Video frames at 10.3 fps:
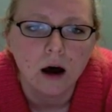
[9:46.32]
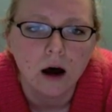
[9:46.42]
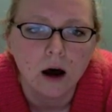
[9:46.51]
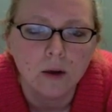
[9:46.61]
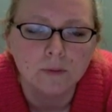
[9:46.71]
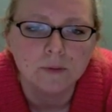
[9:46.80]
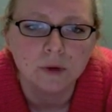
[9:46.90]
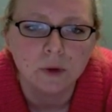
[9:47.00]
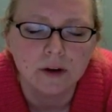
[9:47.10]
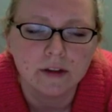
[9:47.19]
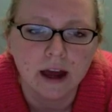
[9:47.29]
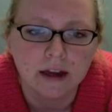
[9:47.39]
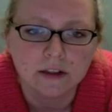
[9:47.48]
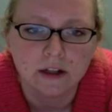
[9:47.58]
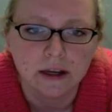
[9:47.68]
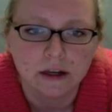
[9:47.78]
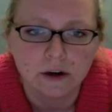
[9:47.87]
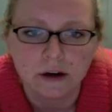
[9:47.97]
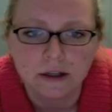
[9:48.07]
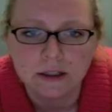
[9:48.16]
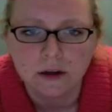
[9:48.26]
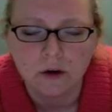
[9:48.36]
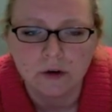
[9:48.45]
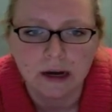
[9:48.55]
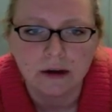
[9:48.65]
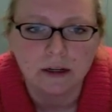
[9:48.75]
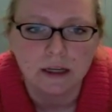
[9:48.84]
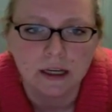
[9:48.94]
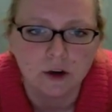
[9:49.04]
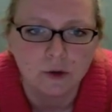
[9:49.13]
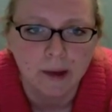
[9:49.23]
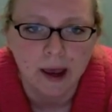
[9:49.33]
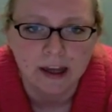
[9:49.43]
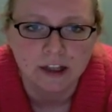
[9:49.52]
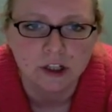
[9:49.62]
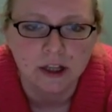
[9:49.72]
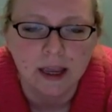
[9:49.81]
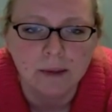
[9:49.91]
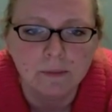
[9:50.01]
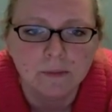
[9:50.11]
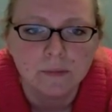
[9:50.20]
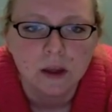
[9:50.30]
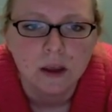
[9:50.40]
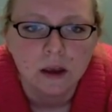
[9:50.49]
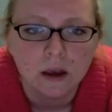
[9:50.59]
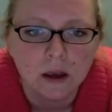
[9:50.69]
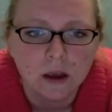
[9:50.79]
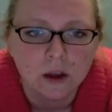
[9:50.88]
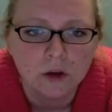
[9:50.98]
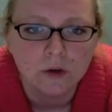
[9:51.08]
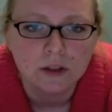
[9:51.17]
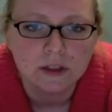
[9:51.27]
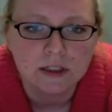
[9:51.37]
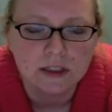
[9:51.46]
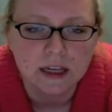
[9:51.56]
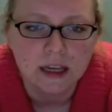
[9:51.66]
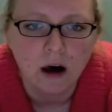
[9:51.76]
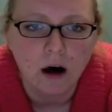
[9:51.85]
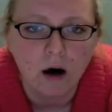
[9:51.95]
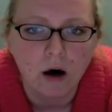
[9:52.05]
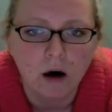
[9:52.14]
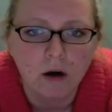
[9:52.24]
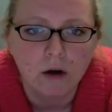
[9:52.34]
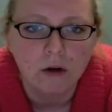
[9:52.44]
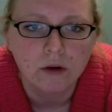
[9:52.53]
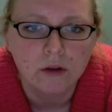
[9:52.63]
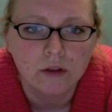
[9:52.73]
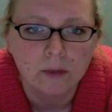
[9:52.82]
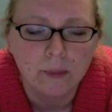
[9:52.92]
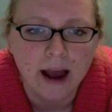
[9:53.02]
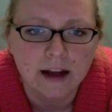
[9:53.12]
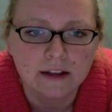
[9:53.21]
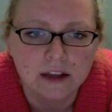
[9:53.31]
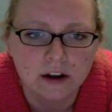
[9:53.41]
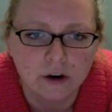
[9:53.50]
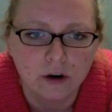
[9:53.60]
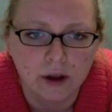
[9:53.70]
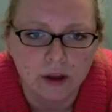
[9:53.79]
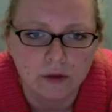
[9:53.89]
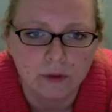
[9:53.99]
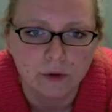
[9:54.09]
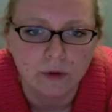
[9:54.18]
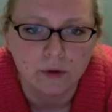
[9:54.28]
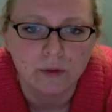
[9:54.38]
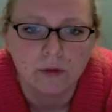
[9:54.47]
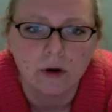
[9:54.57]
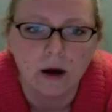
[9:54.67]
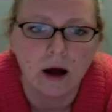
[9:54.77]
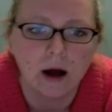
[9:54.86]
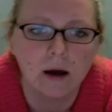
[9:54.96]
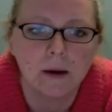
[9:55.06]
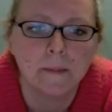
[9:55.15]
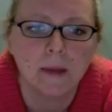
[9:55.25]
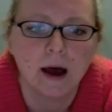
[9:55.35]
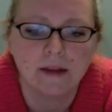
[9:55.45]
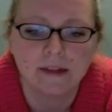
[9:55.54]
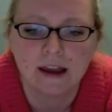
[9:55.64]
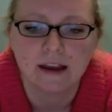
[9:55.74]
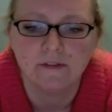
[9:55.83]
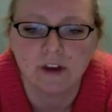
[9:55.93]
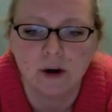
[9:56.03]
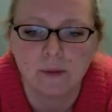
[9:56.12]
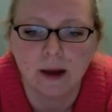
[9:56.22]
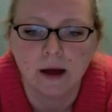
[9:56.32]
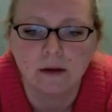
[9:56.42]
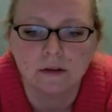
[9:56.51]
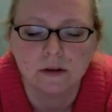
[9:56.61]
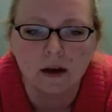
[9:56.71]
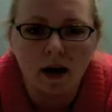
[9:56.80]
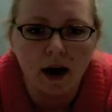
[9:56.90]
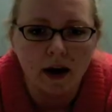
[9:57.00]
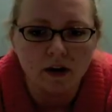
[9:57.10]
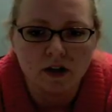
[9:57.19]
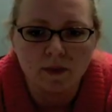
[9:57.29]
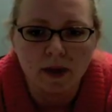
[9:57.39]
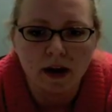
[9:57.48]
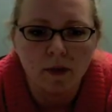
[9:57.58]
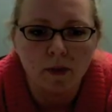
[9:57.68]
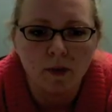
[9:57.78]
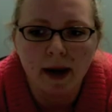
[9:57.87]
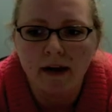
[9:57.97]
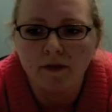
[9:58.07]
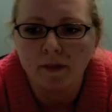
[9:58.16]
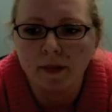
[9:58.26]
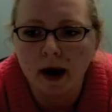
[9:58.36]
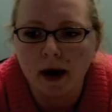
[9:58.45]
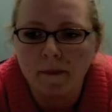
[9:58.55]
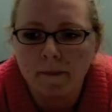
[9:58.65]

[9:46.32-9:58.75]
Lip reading: up to where the escalator is and go down and get your baggage claim, you can see all the bags that are going through on that conveyor belt. You just pick up your bag from there.